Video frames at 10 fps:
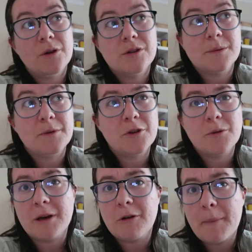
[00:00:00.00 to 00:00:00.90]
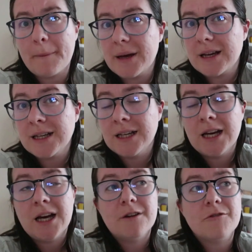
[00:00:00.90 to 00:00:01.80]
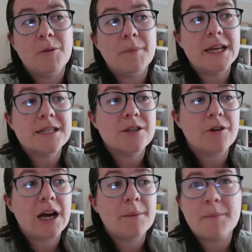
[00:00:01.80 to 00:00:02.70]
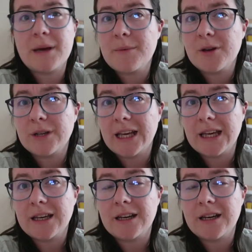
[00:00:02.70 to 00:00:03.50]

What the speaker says: Some of you may remember from my Instagram and maybe on here,